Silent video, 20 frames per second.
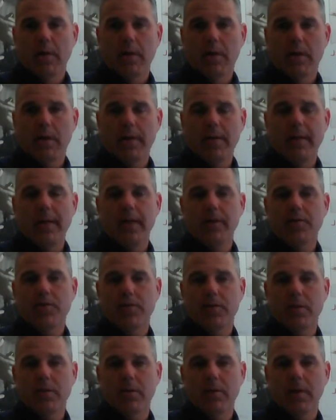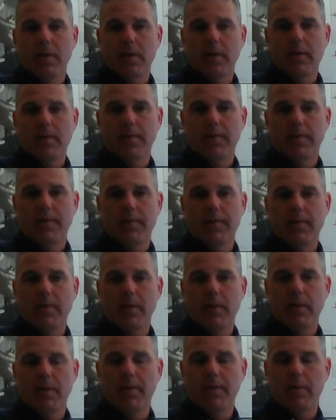nature of
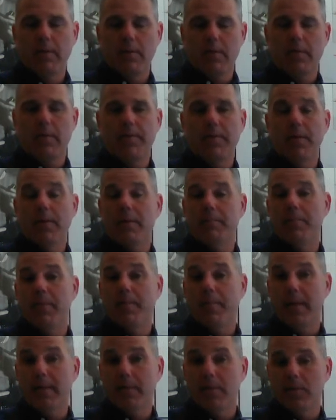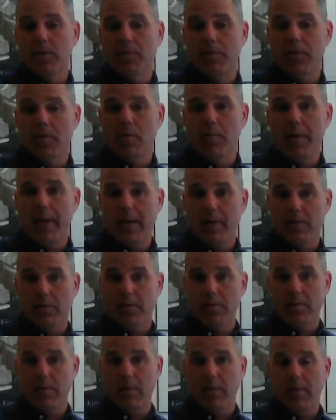the message. If we go back
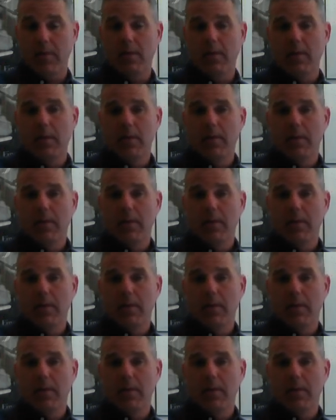to the